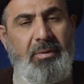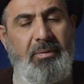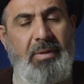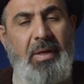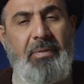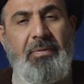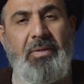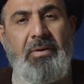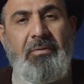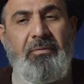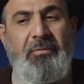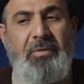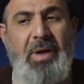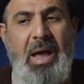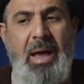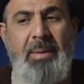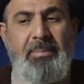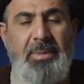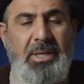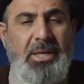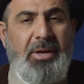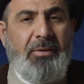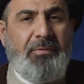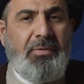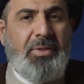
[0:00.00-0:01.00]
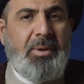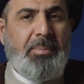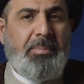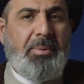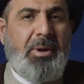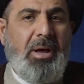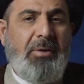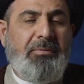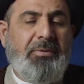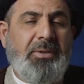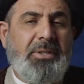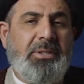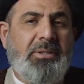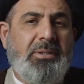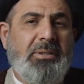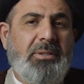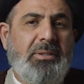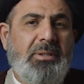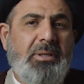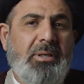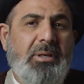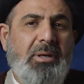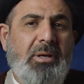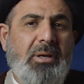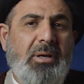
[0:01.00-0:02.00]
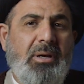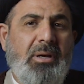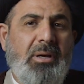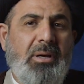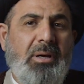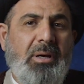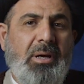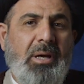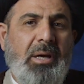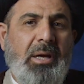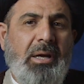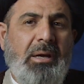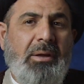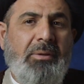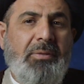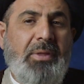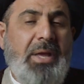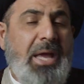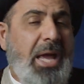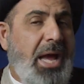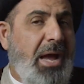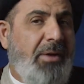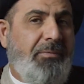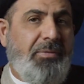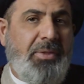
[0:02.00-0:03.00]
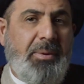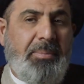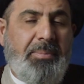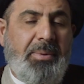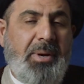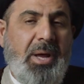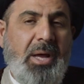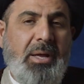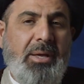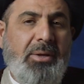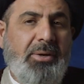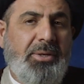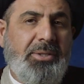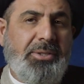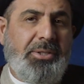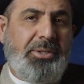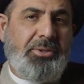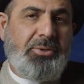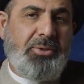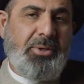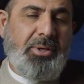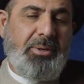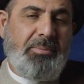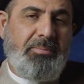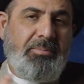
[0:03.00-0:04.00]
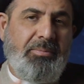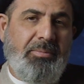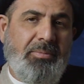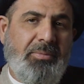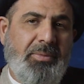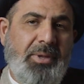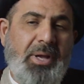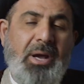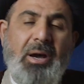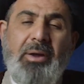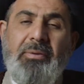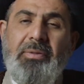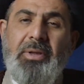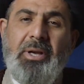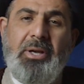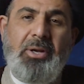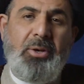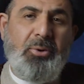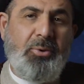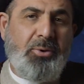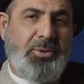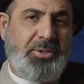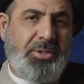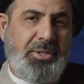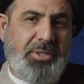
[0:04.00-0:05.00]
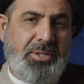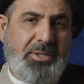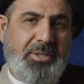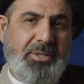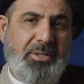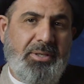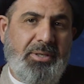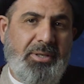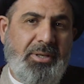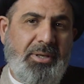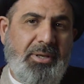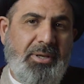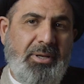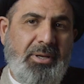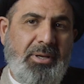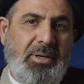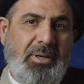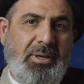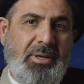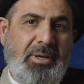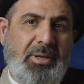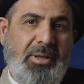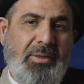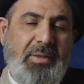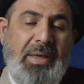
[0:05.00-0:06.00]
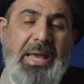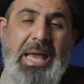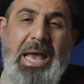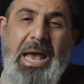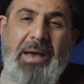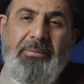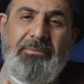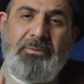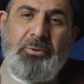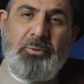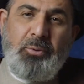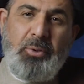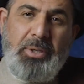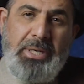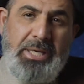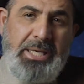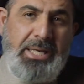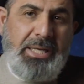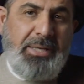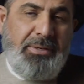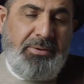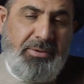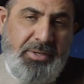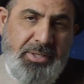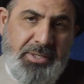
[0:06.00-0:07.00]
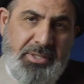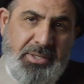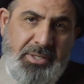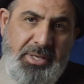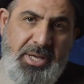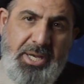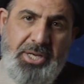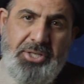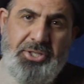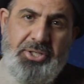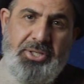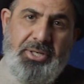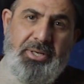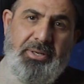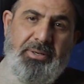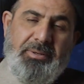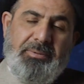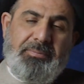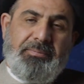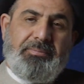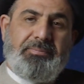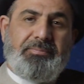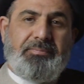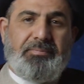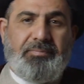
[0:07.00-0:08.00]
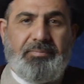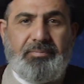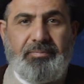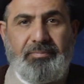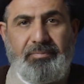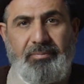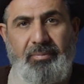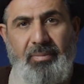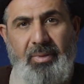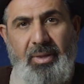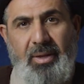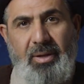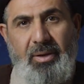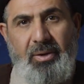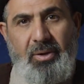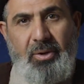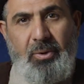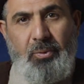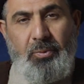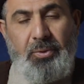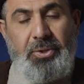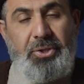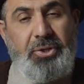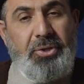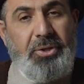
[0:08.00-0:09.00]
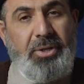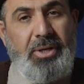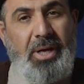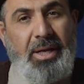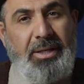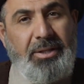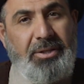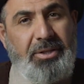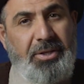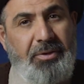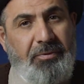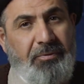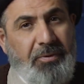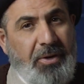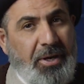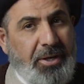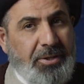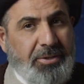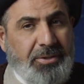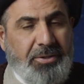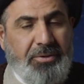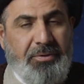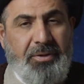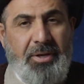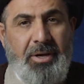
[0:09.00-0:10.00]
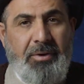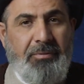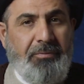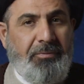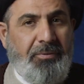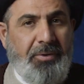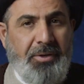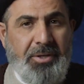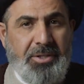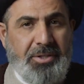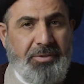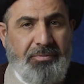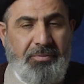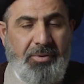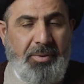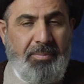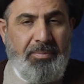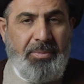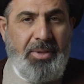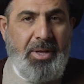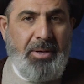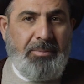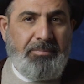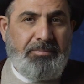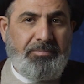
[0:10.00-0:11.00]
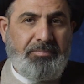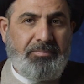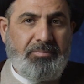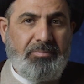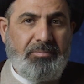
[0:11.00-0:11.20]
that the family of the Prophet, they have the priority to him. They are the closest. They have to lead this nation. We should not divert the affairs from them.